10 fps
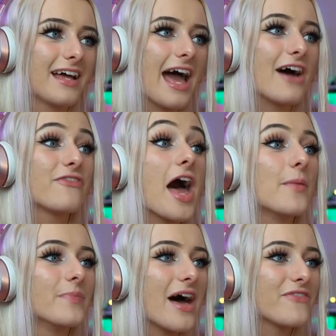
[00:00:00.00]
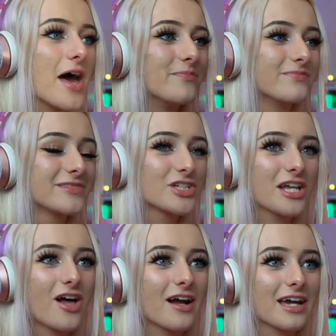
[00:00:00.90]
FM, FM. Should
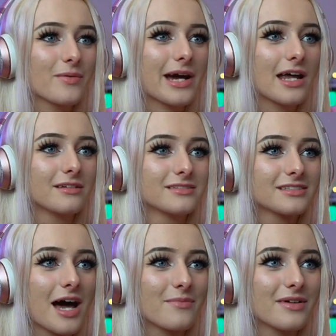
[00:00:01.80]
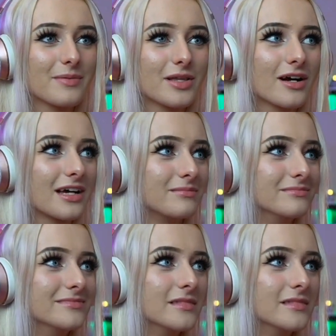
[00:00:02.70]
I log in? Oh my god, stop. Let me log in.